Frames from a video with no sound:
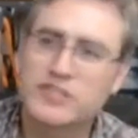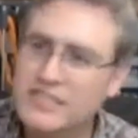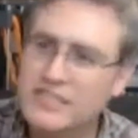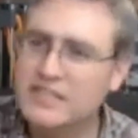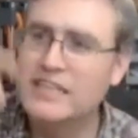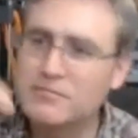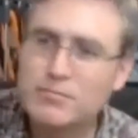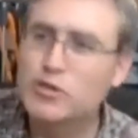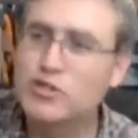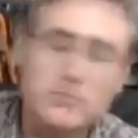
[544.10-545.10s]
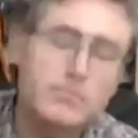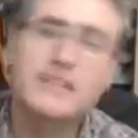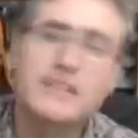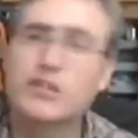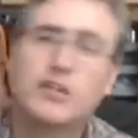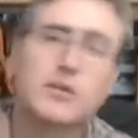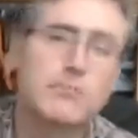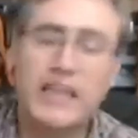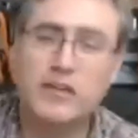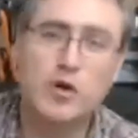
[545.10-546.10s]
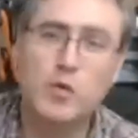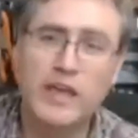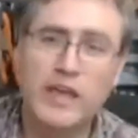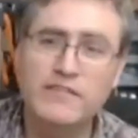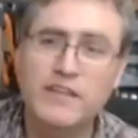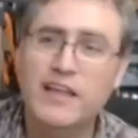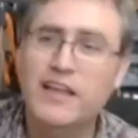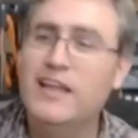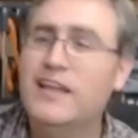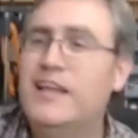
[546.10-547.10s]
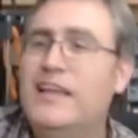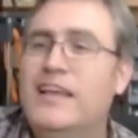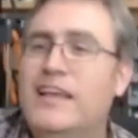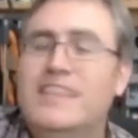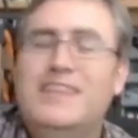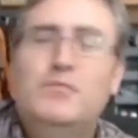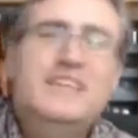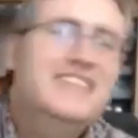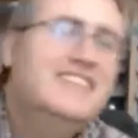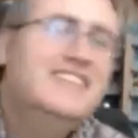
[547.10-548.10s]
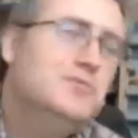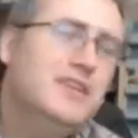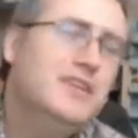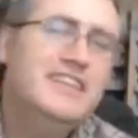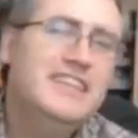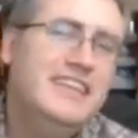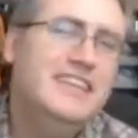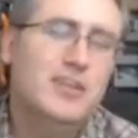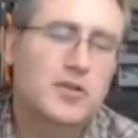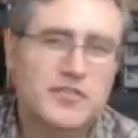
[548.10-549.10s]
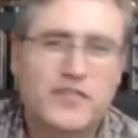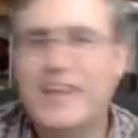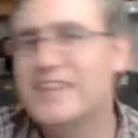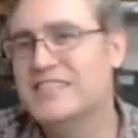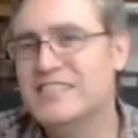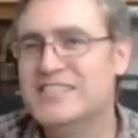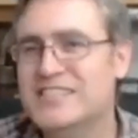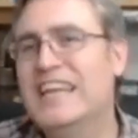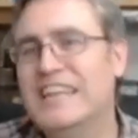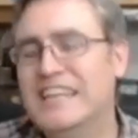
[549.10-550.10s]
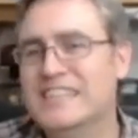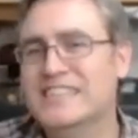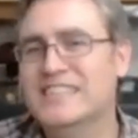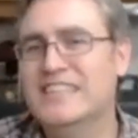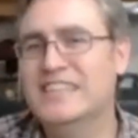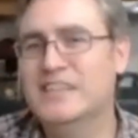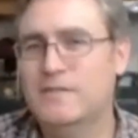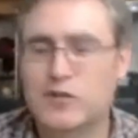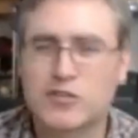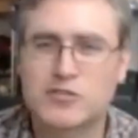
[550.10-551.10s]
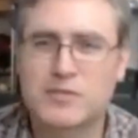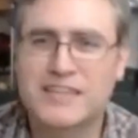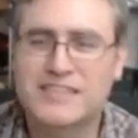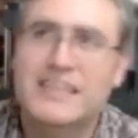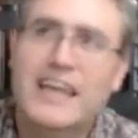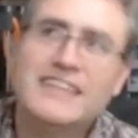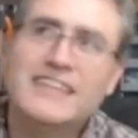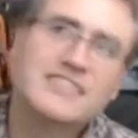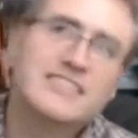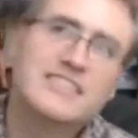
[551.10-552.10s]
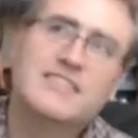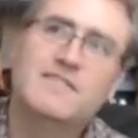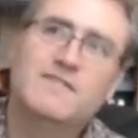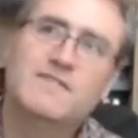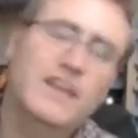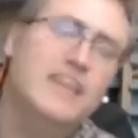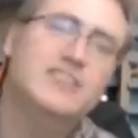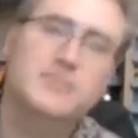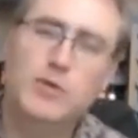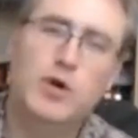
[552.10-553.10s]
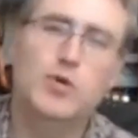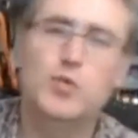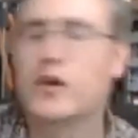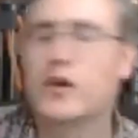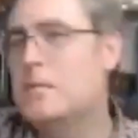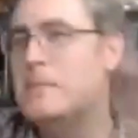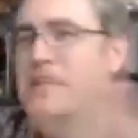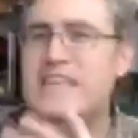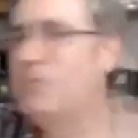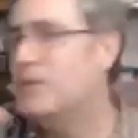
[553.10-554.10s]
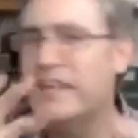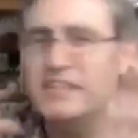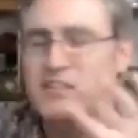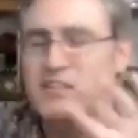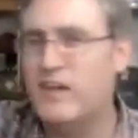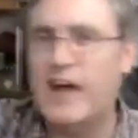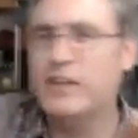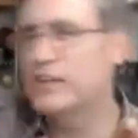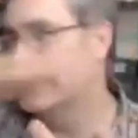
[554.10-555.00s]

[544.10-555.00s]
as easily as pushing buttons on a microwave, then we didn't really need those fancy settings in the first place. Yes, vase mode, where it manipulates the file